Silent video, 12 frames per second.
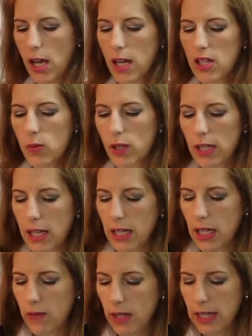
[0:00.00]
I just want to kind
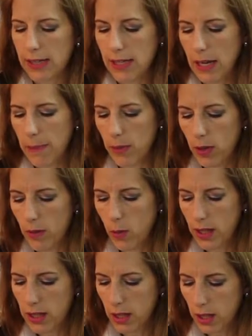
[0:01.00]
of give an example of
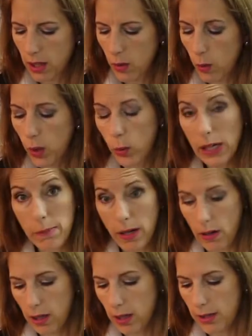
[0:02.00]
what a wheat
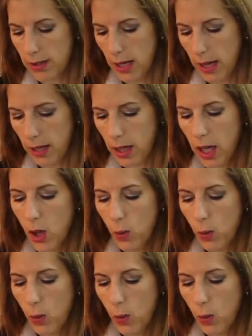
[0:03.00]
berry looks like.